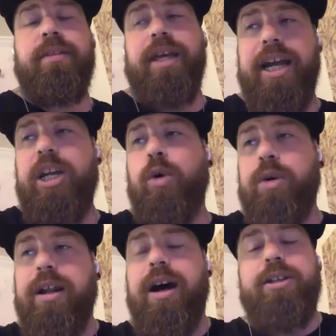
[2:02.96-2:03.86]
And I know
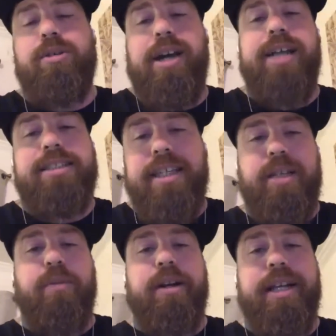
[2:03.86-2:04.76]
what a lot of you guys are
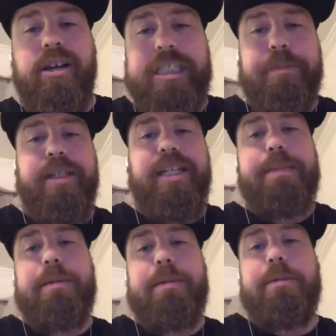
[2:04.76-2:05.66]
thinking right now, because
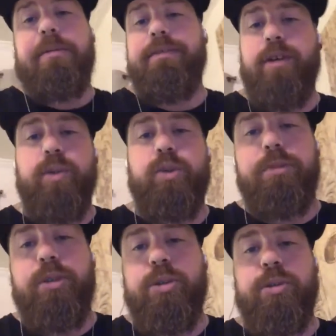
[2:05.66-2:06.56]
believe me, my feelings
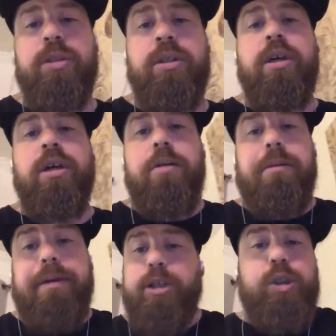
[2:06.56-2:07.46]
are mutual.
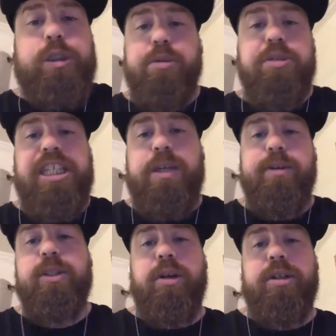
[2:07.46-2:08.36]
But my usual team
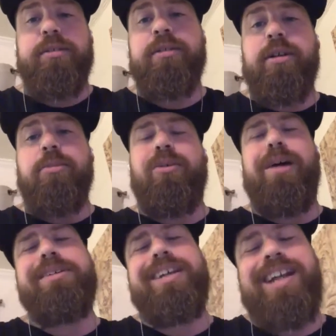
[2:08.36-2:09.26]
wasn't working,
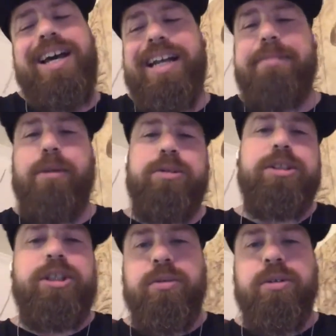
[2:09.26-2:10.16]
probably a lot like most
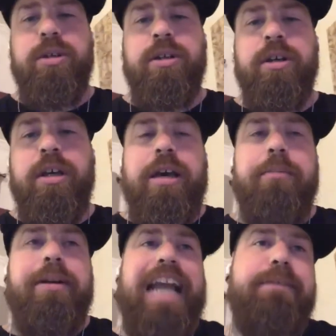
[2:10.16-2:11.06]
of you.
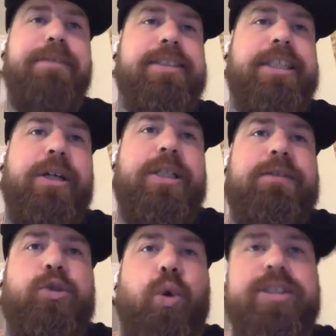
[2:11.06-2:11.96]
But life is a series
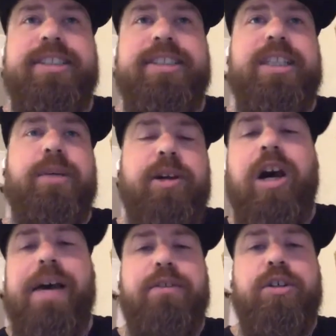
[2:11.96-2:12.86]
of choices that
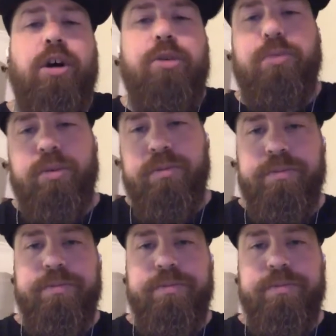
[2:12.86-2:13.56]
we all have to go through.